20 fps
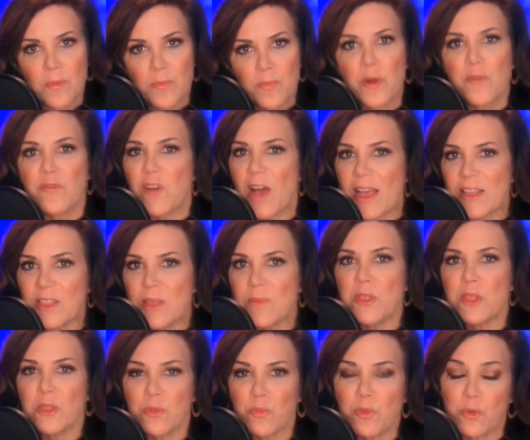provide them
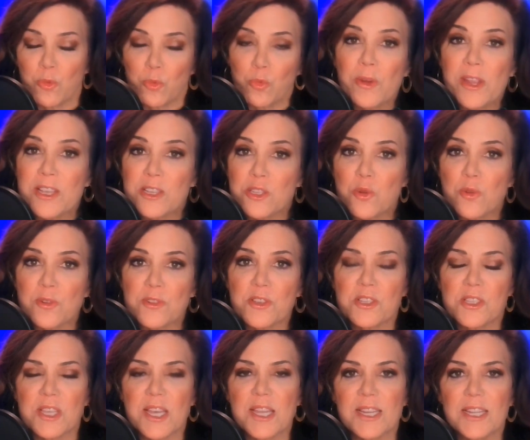the
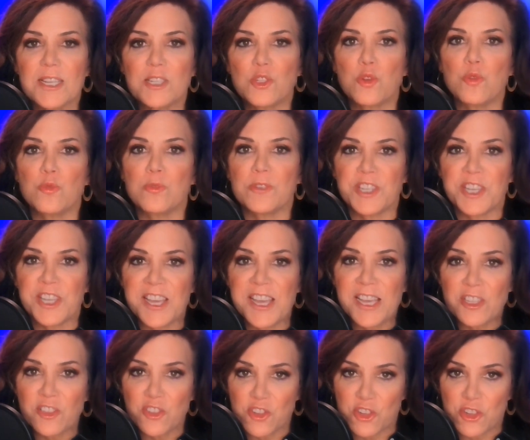resources they need to
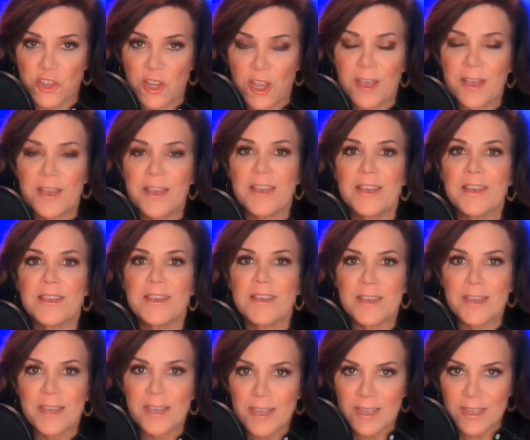teach
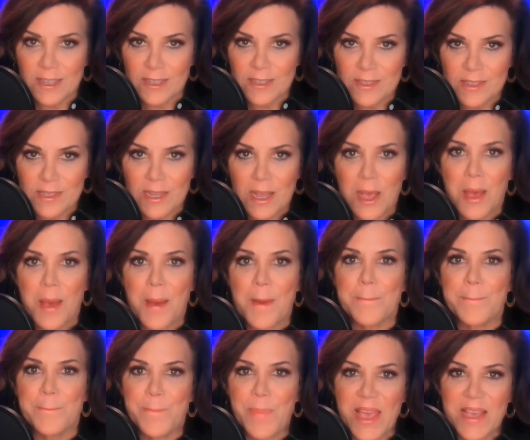kids
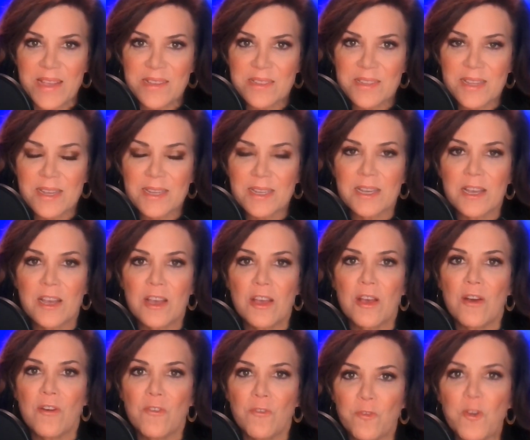basic
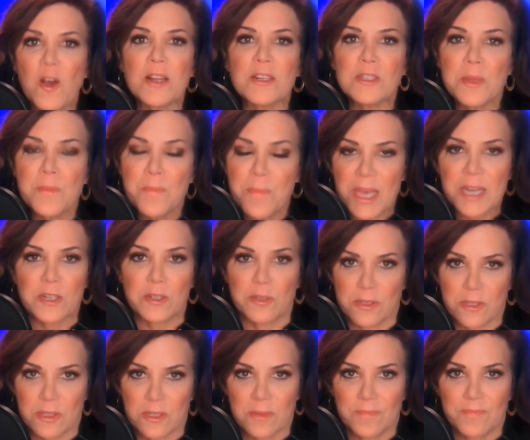
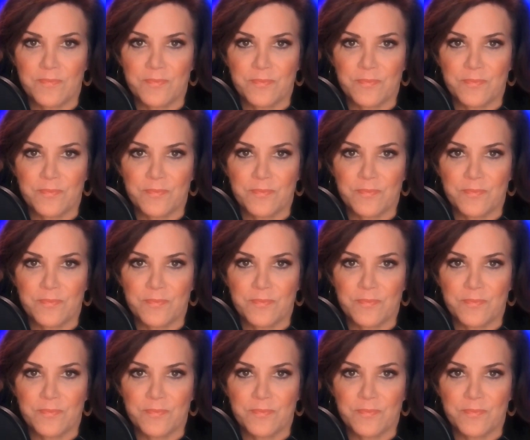fundamentals,